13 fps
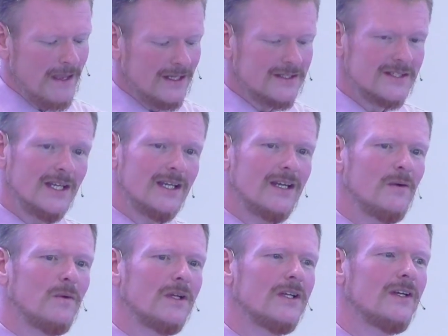And second, I
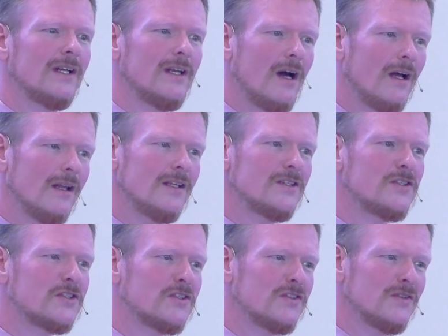want to
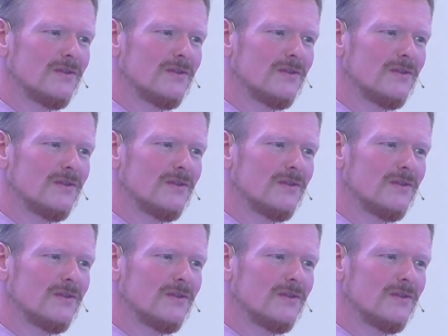acknowledge